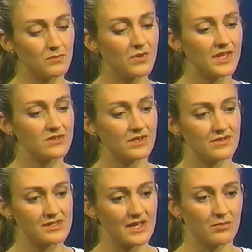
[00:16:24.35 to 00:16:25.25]
Well, that's what I
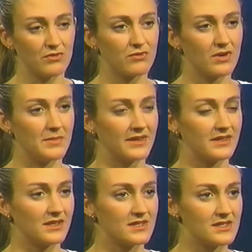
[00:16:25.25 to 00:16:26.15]
was saying before about the
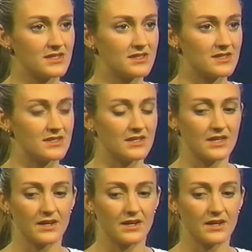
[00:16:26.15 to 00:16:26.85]
consistency.